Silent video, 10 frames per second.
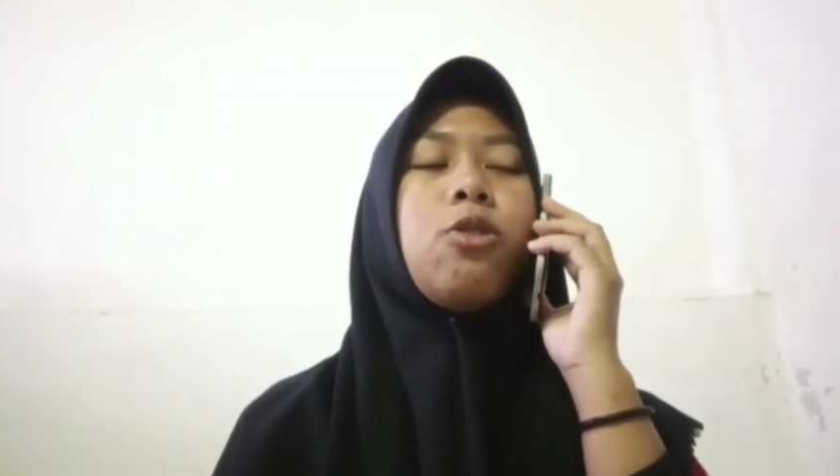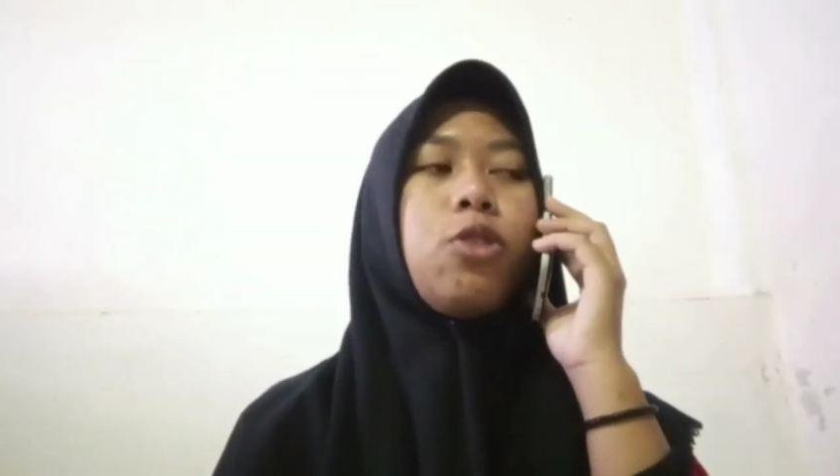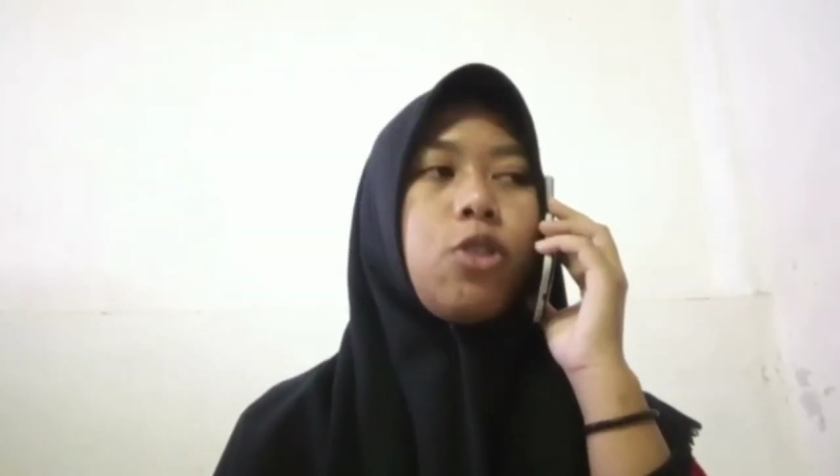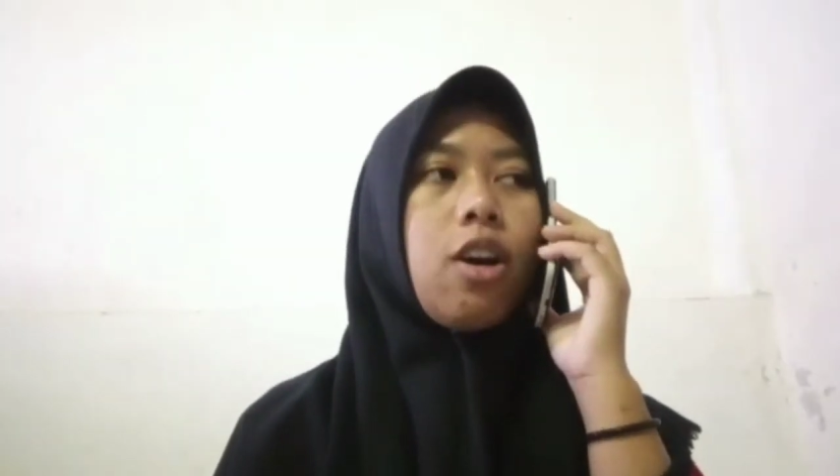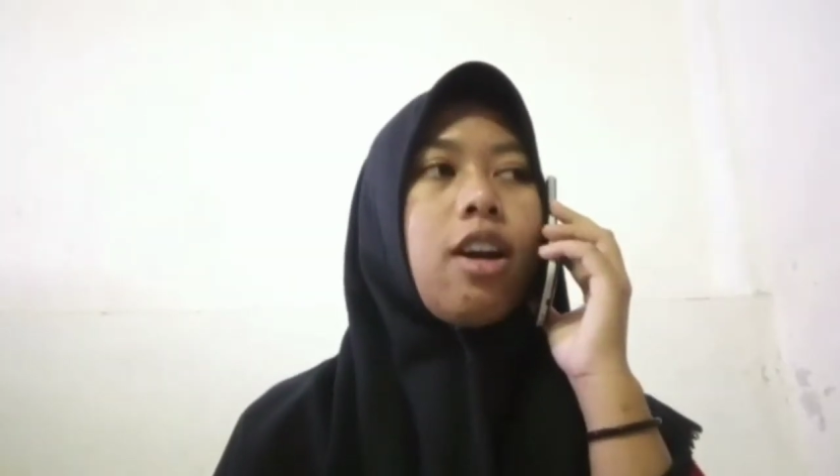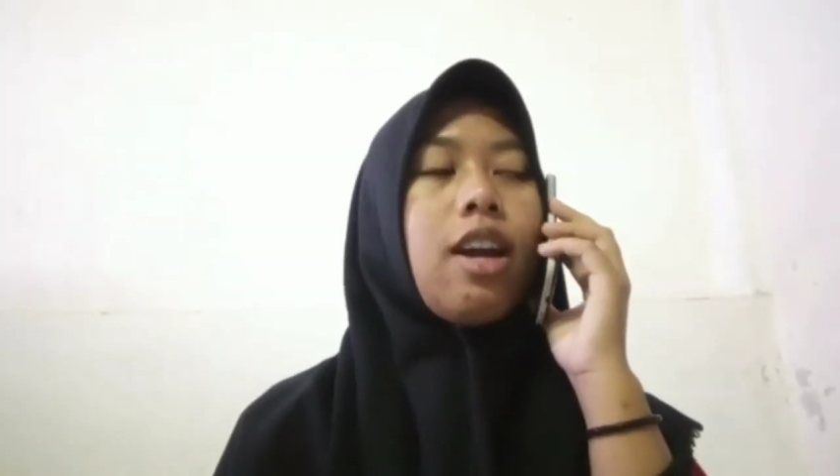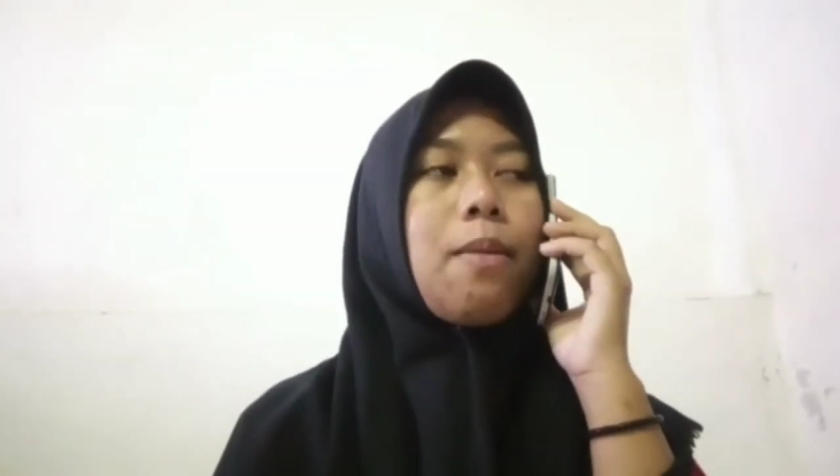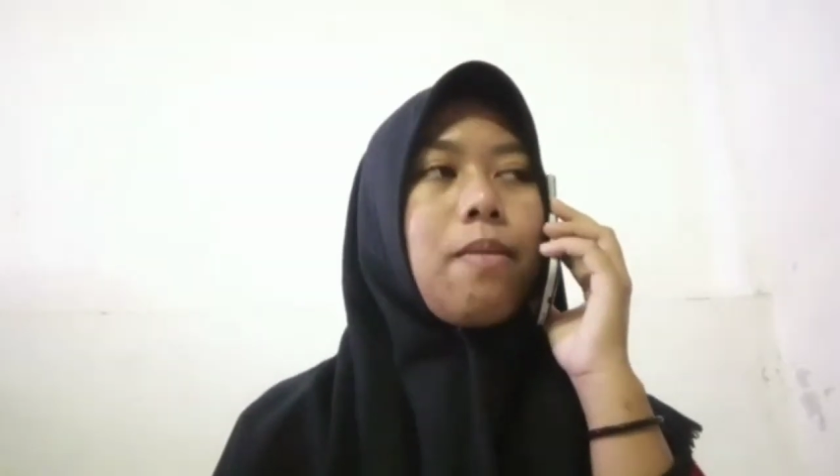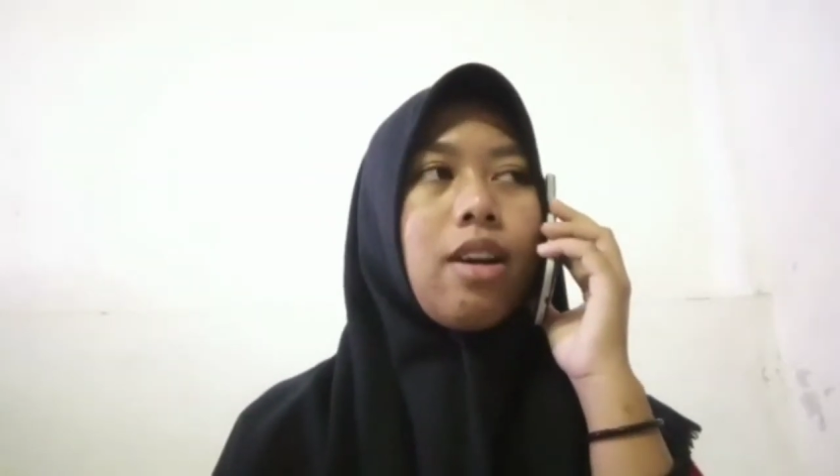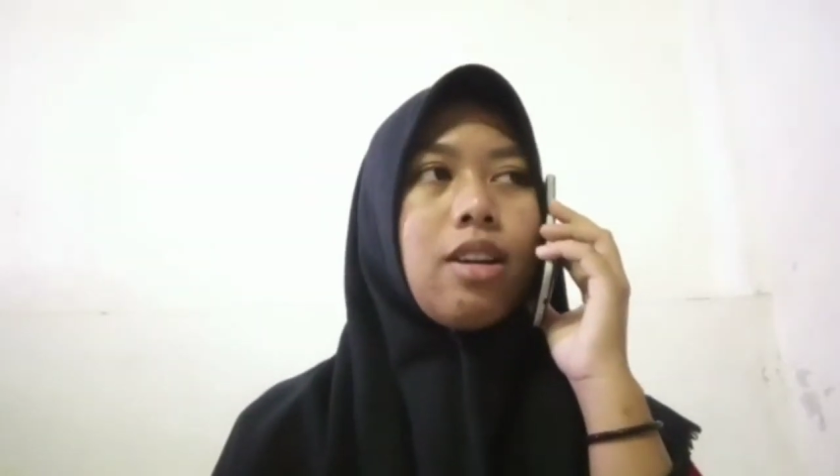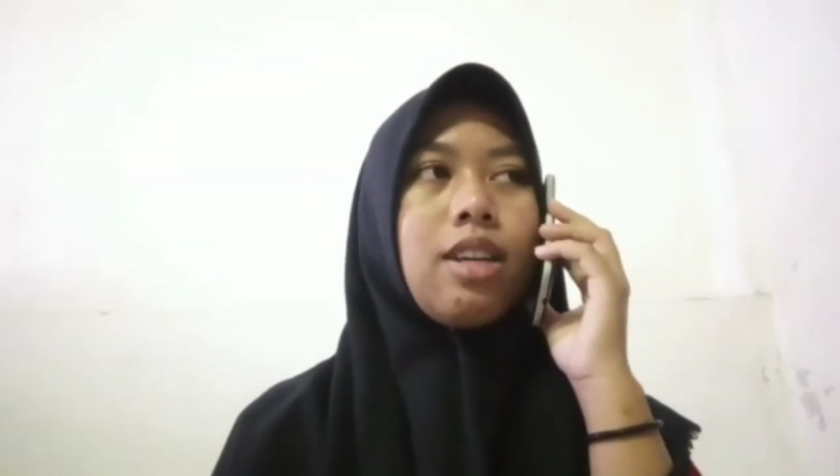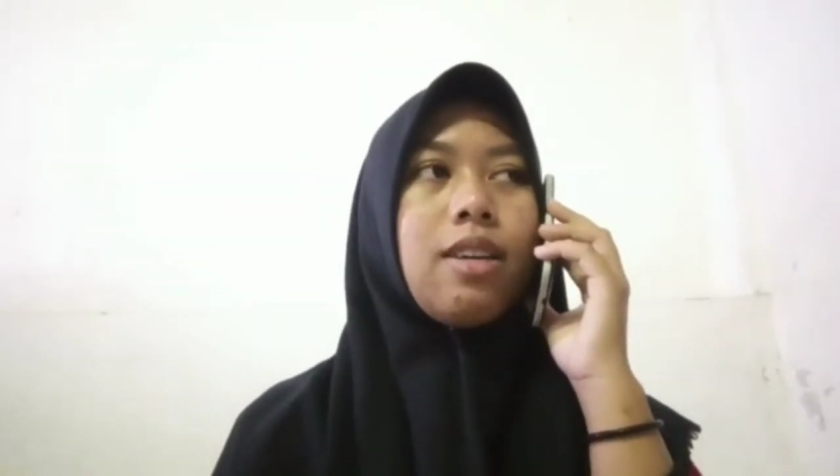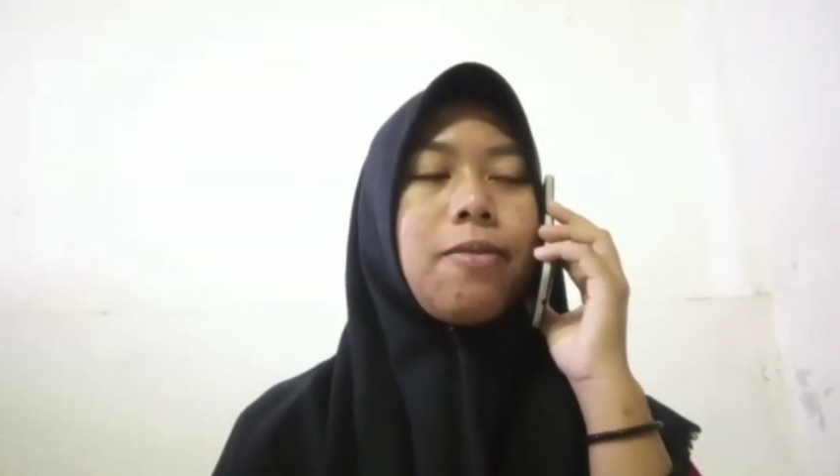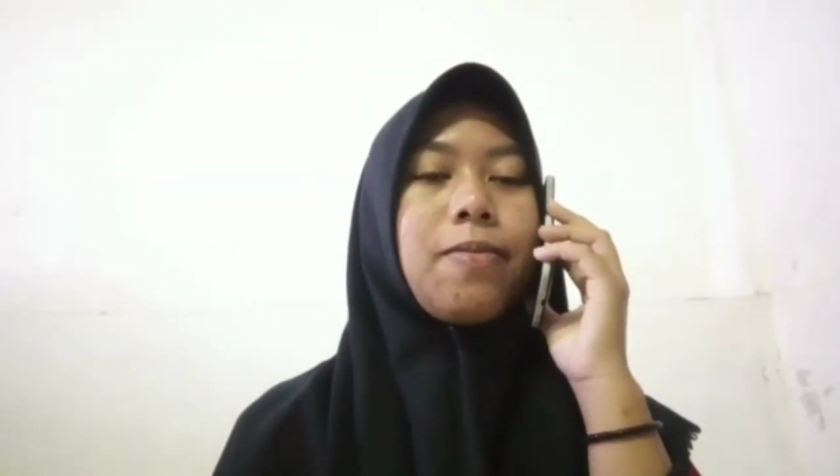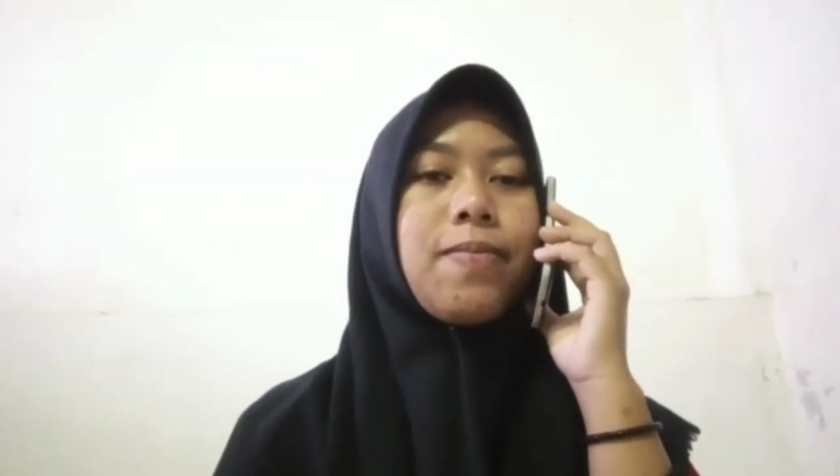to John and
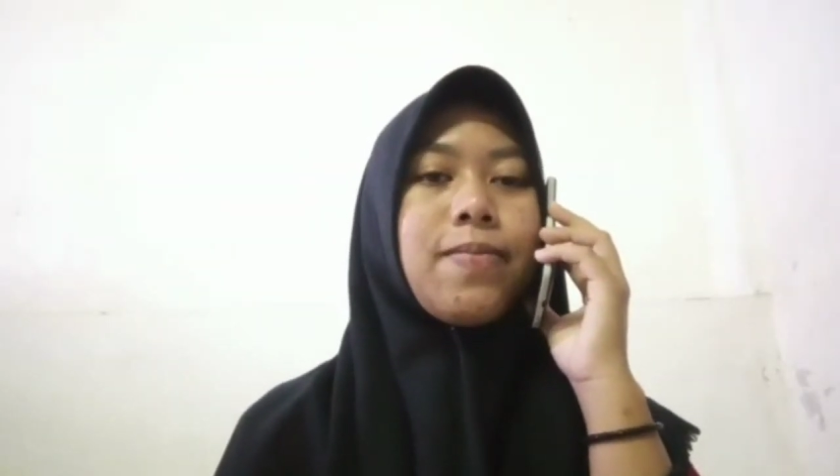Mary.